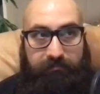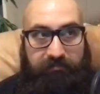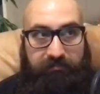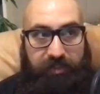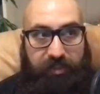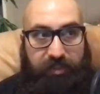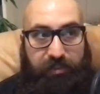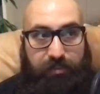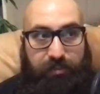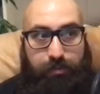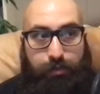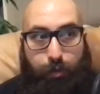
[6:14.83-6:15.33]

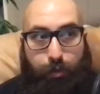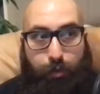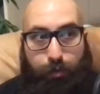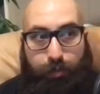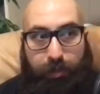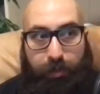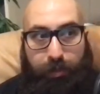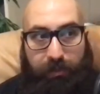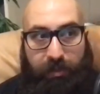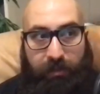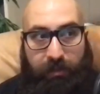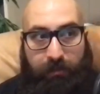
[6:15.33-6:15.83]

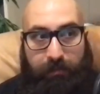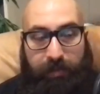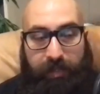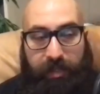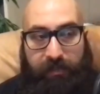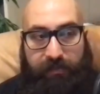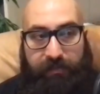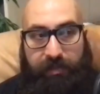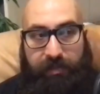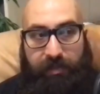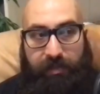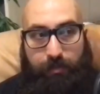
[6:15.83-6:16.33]
stupid
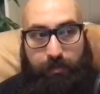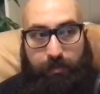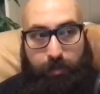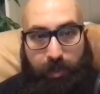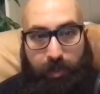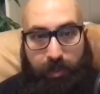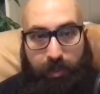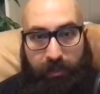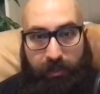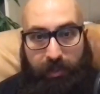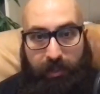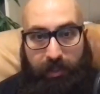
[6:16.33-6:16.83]
combination of
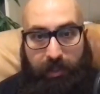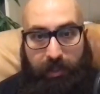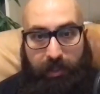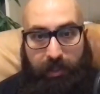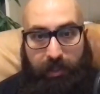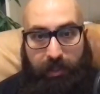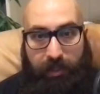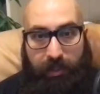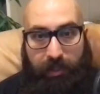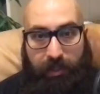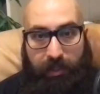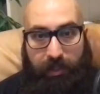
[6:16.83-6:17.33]
words. It
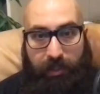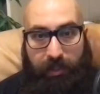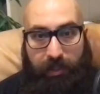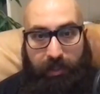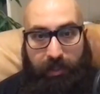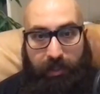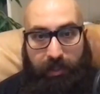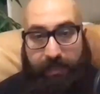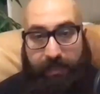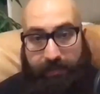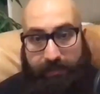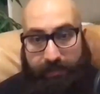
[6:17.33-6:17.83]
doesn't make
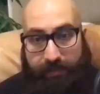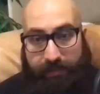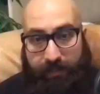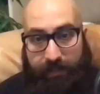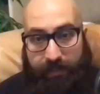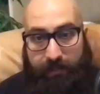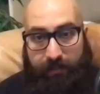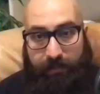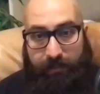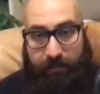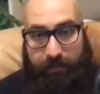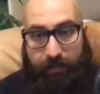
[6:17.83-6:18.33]
any
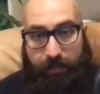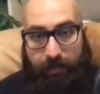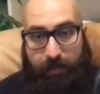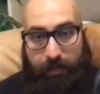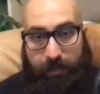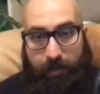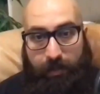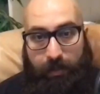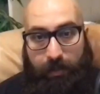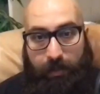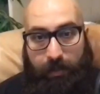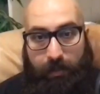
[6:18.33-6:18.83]
sense.
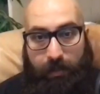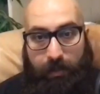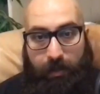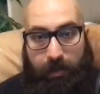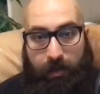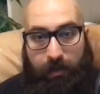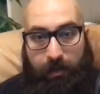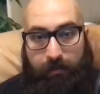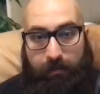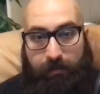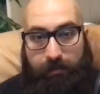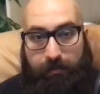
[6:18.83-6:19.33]

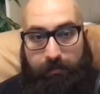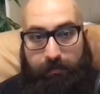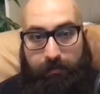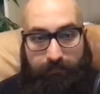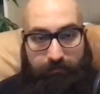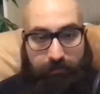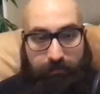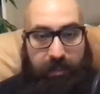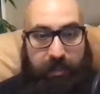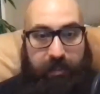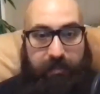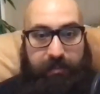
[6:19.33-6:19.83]
And
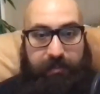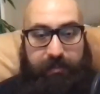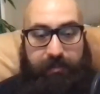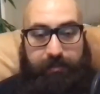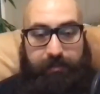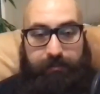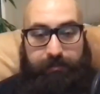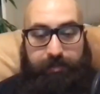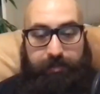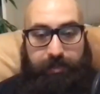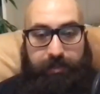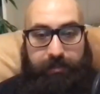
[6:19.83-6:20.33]

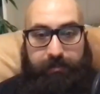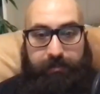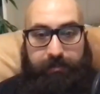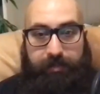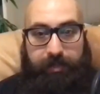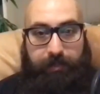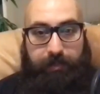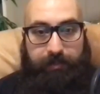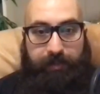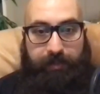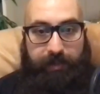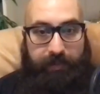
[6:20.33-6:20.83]
it's just
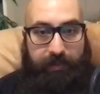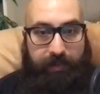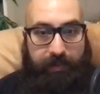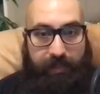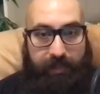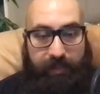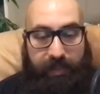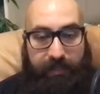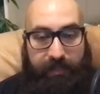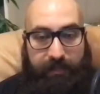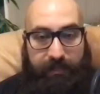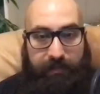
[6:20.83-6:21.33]
something
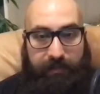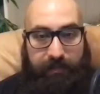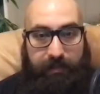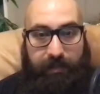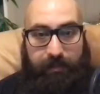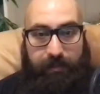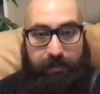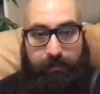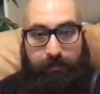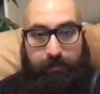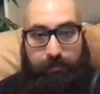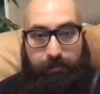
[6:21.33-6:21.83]
that, as I
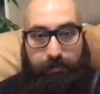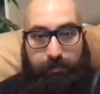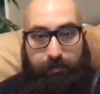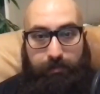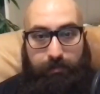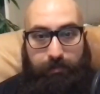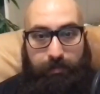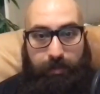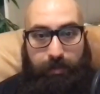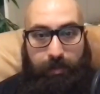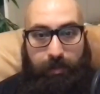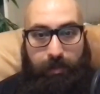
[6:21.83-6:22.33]
said, to
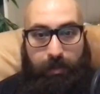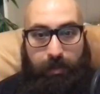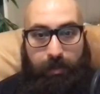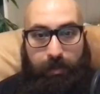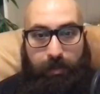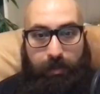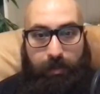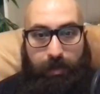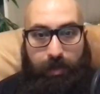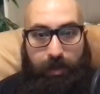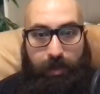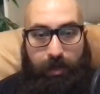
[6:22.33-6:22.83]

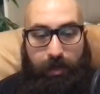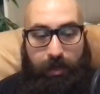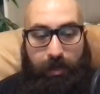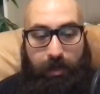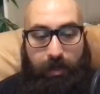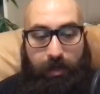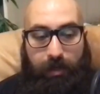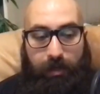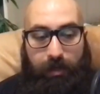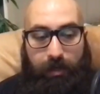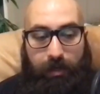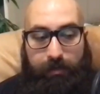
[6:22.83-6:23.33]

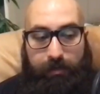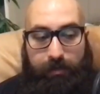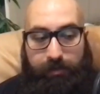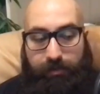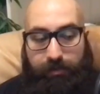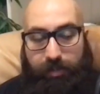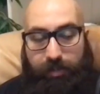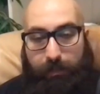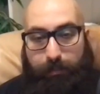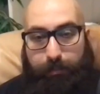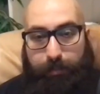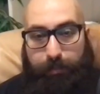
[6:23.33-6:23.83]

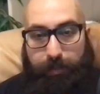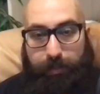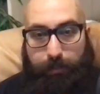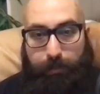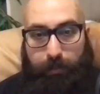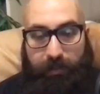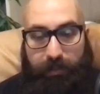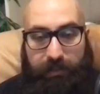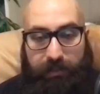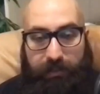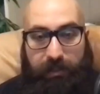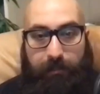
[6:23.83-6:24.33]
stop
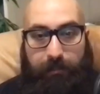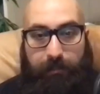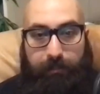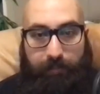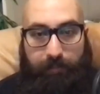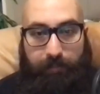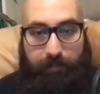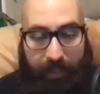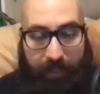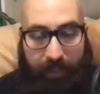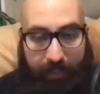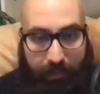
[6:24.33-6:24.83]

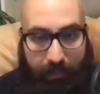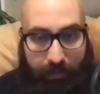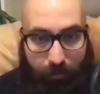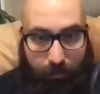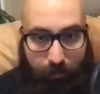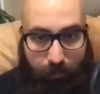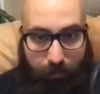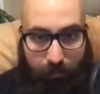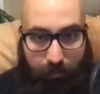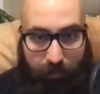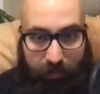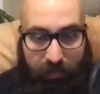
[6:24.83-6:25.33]
the